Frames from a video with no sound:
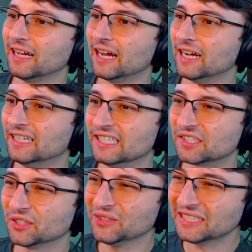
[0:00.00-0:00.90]
It's
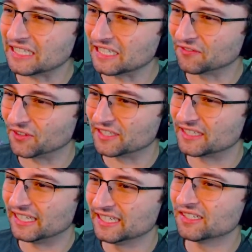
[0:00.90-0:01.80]
certainly
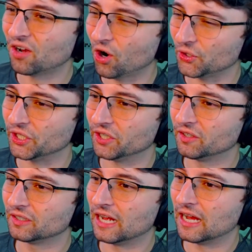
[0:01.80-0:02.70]
different. It is harder